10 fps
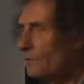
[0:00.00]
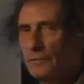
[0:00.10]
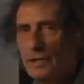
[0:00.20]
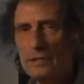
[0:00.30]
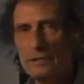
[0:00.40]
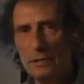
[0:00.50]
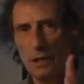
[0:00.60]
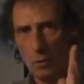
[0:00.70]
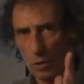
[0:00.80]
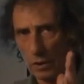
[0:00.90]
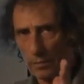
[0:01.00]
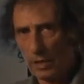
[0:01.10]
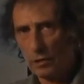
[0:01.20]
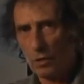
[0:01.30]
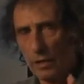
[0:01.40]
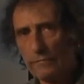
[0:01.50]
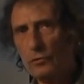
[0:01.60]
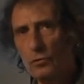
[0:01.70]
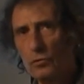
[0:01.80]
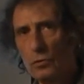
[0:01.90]
case of cats, whereby you
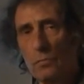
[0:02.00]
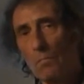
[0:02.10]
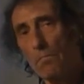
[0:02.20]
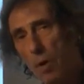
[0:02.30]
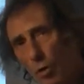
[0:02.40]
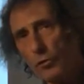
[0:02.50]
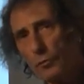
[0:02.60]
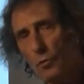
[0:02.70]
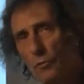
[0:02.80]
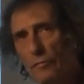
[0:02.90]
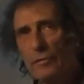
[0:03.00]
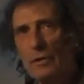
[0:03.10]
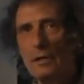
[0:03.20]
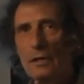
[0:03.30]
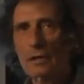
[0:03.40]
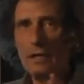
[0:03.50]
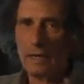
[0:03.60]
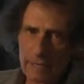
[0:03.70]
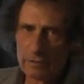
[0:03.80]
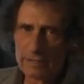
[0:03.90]
have to both move
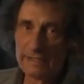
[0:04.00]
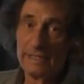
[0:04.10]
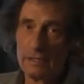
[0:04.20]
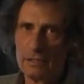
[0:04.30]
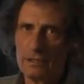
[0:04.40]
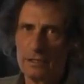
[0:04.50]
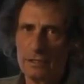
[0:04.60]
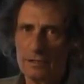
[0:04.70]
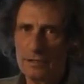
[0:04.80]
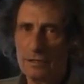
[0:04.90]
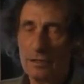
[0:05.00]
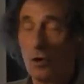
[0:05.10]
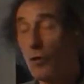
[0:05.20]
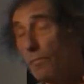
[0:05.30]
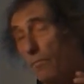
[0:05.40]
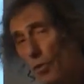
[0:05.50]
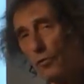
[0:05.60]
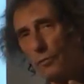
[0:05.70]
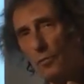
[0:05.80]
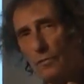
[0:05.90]
and see, or
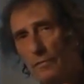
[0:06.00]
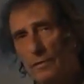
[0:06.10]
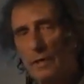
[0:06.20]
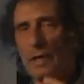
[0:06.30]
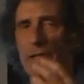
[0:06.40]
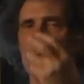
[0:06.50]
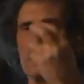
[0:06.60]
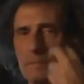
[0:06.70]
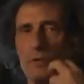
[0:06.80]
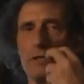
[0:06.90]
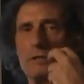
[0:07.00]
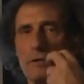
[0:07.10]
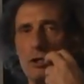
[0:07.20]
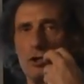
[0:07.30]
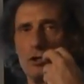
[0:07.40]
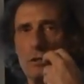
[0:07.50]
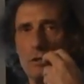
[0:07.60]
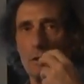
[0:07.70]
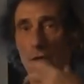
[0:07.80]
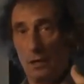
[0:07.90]
both move and experience vision.
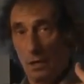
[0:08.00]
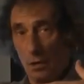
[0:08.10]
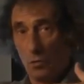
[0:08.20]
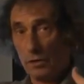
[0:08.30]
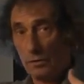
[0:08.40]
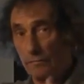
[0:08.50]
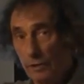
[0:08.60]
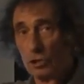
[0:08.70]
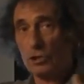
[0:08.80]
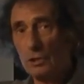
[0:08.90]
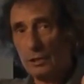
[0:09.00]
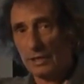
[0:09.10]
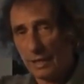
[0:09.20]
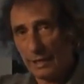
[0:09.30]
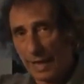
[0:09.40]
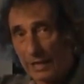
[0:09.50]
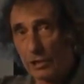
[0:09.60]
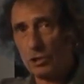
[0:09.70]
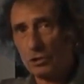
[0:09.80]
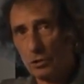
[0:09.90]
When vision and
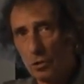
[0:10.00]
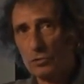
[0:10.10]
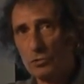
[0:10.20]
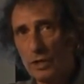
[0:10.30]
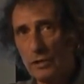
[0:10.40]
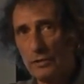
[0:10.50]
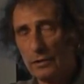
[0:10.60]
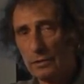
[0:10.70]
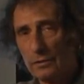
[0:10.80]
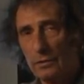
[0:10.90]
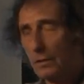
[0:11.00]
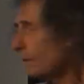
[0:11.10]
action goes together,